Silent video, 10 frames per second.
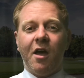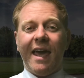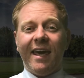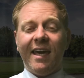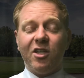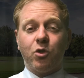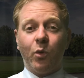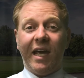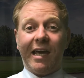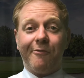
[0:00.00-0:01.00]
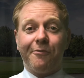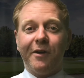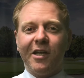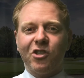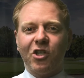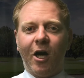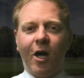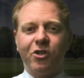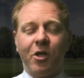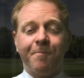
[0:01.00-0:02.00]
each week free of
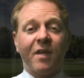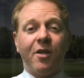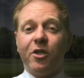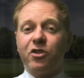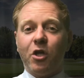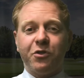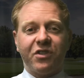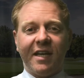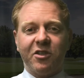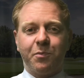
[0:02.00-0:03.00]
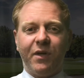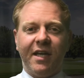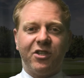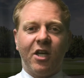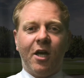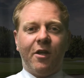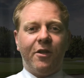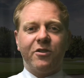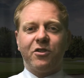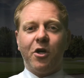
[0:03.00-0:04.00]
charge. There's no sales pitch,
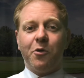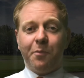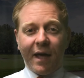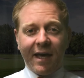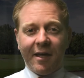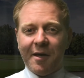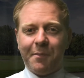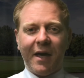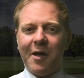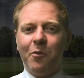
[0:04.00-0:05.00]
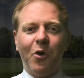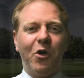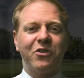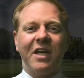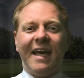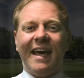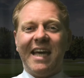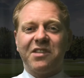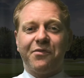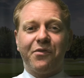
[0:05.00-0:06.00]
there's no paywalls.
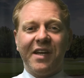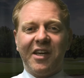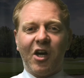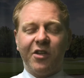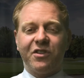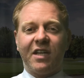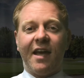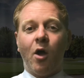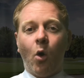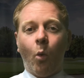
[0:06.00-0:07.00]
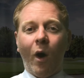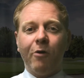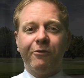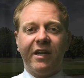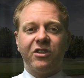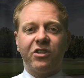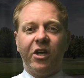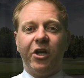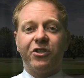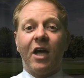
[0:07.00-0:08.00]
It's free content, well
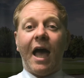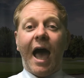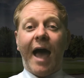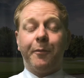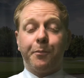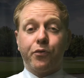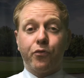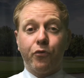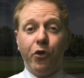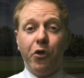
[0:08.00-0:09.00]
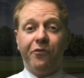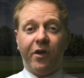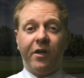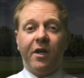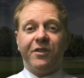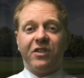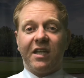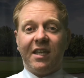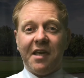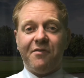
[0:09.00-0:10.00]
researched and proven to
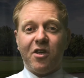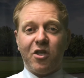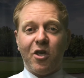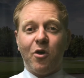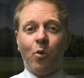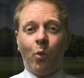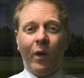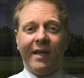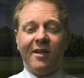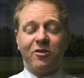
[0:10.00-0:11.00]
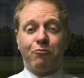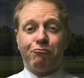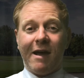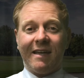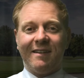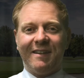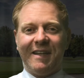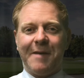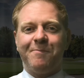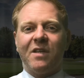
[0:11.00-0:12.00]
give you winners
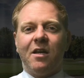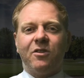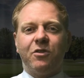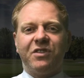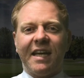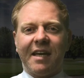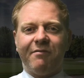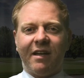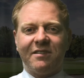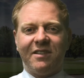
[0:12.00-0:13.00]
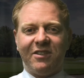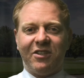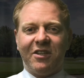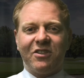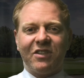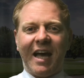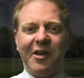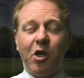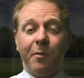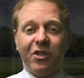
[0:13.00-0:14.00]
regularly. So take advantage,
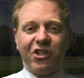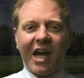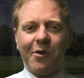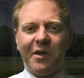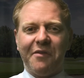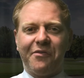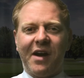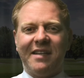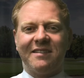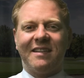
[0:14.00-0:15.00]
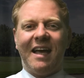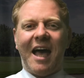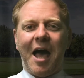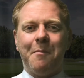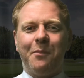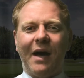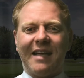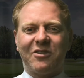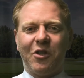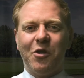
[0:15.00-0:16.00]
sign up, share it with your friends, and
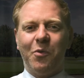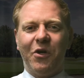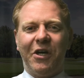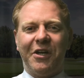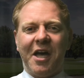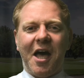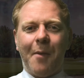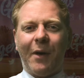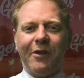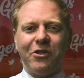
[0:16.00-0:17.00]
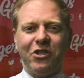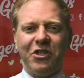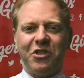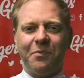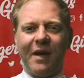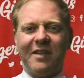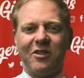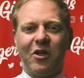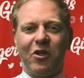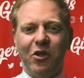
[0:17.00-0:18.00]
pass on the word about the Ginger Bets
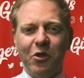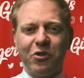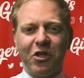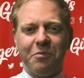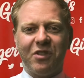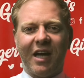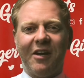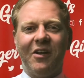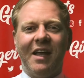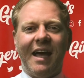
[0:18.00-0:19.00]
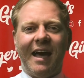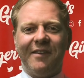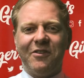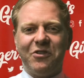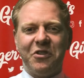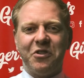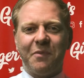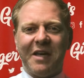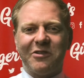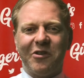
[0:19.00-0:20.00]
YouTube channel and the Ginger
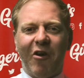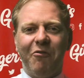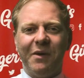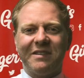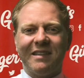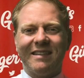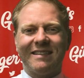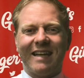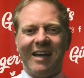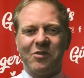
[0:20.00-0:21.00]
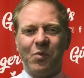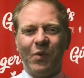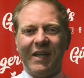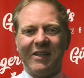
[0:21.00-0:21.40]
Bets Golf Betting Insights weekly